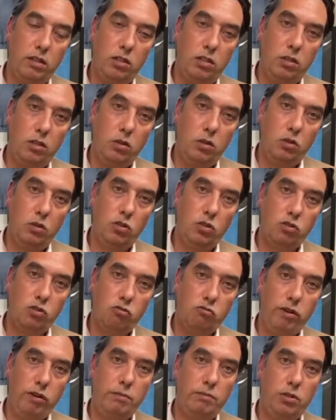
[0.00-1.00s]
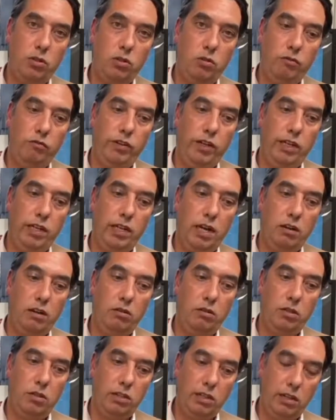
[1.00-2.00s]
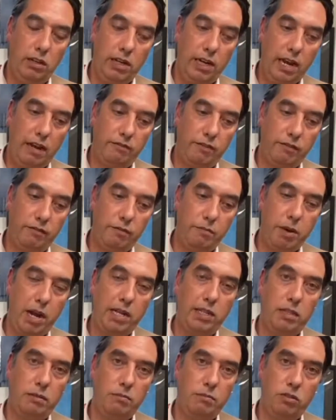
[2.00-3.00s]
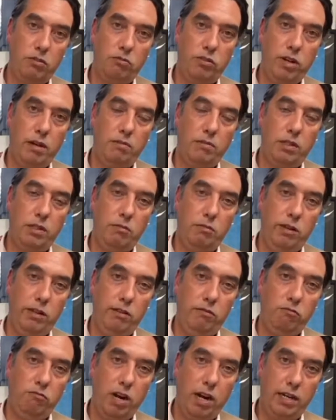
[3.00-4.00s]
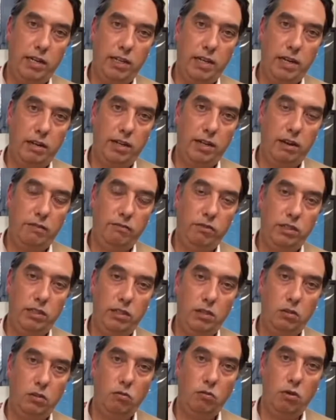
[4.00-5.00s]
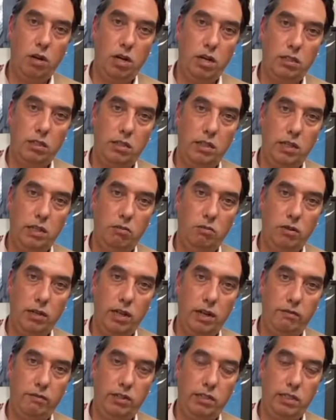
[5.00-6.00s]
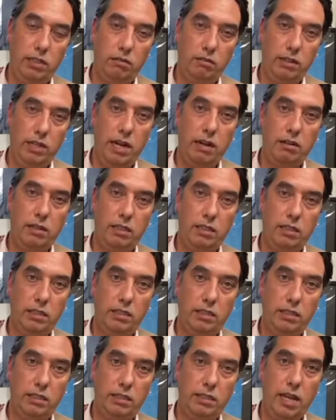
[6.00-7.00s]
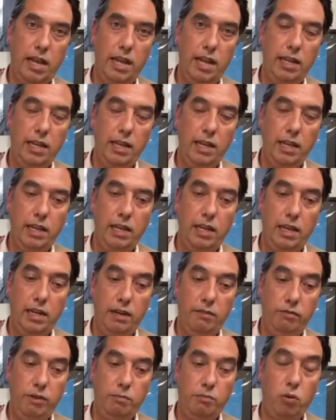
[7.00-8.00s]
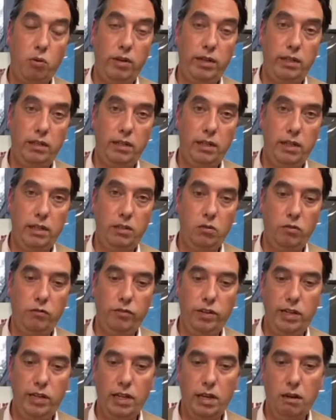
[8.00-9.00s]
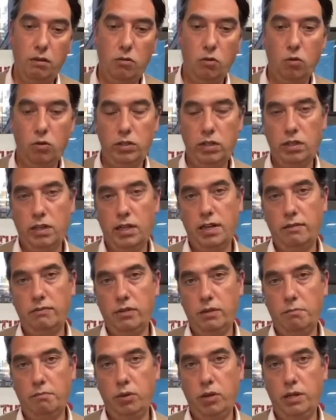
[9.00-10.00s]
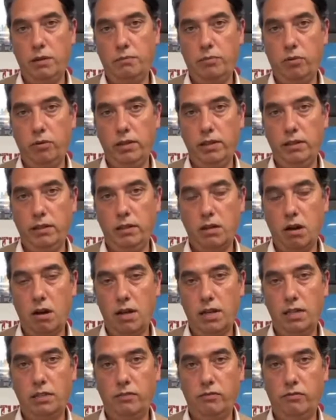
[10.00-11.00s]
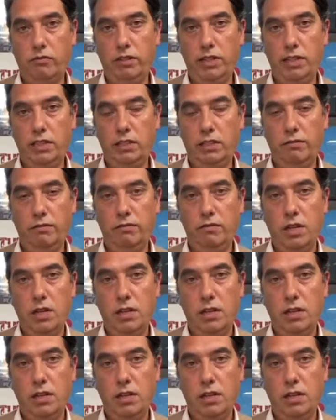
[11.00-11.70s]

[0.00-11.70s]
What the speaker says: to script your videos. You can have a verbatim script, so where you write down every single word that you want every single character to say at every point in your video, or you can have some bullet point guides for each of